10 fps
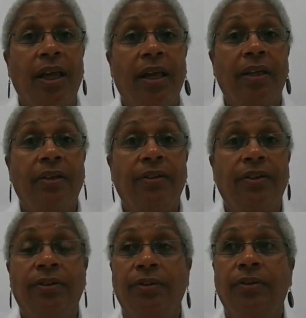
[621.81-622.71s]
and
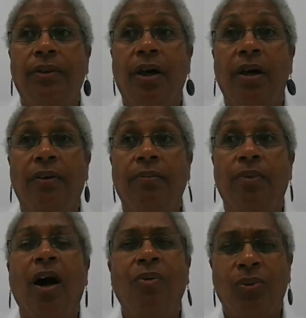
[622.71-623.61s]
who are
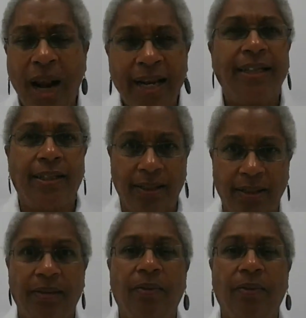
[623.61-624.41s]
raggedy.